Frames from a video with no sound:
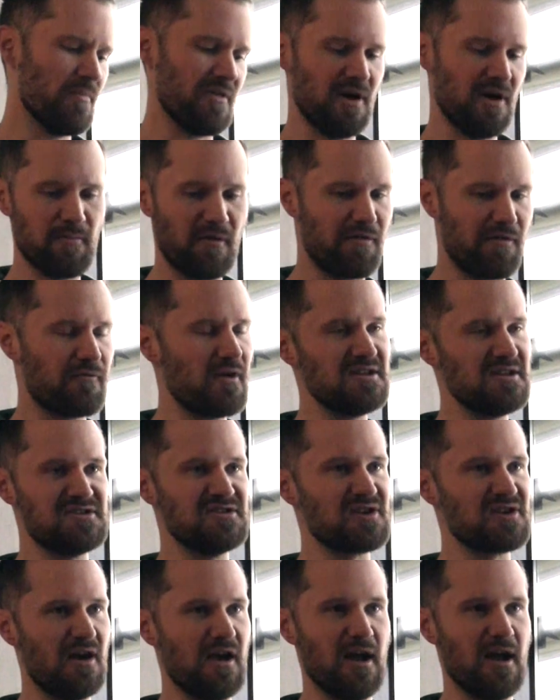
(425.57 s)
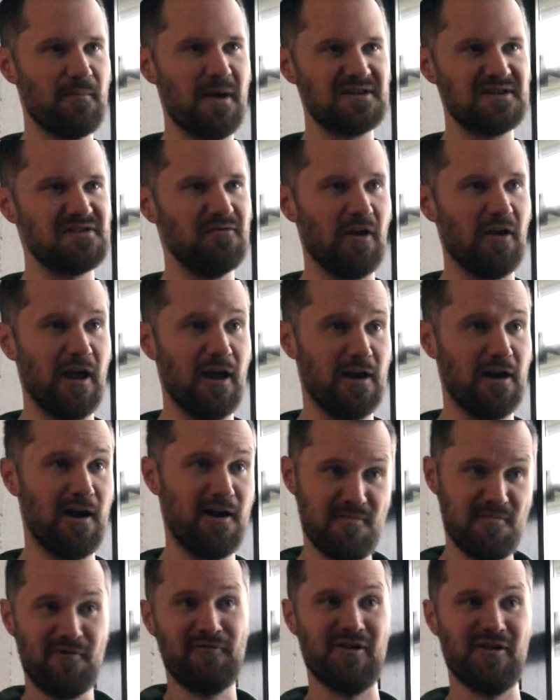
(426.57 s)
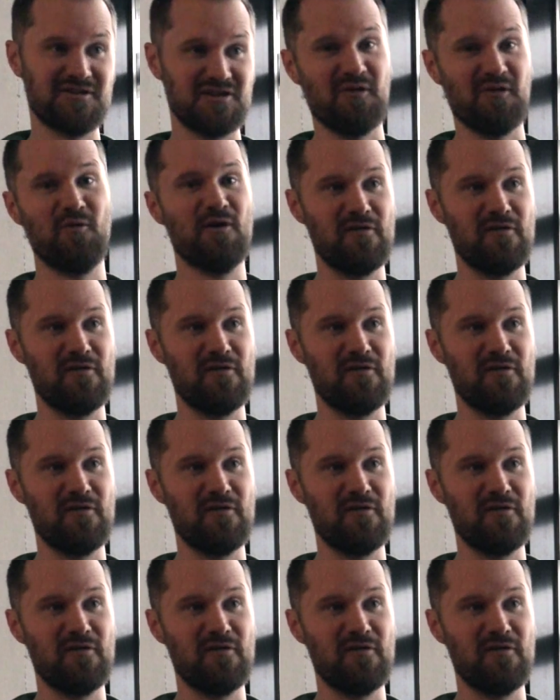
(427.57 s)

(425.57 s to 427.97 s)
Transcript: But the number of threads is going up massively, and I'm very excited.